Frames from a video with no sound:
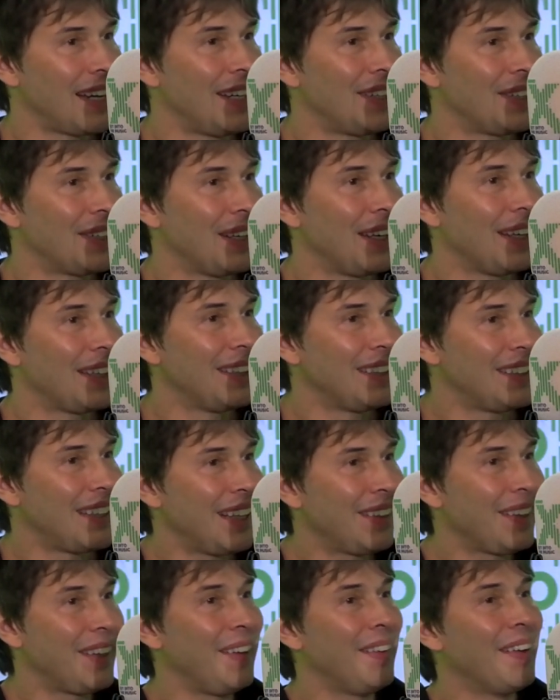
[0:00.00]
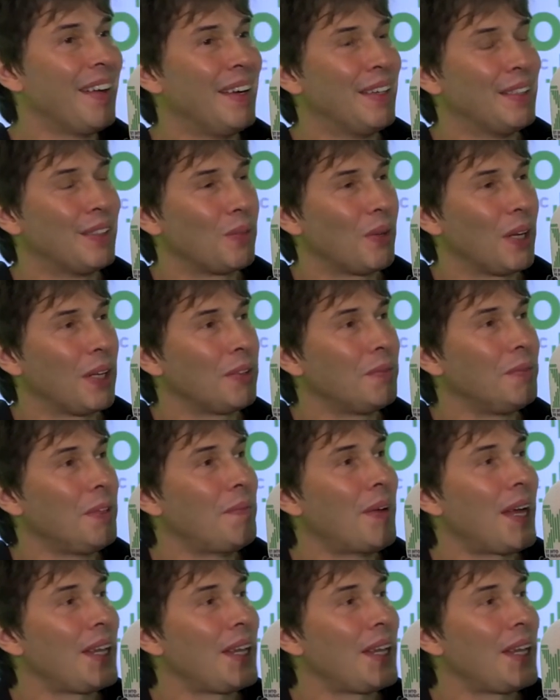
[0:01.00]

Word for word: Actually, it can tell you, well, it would be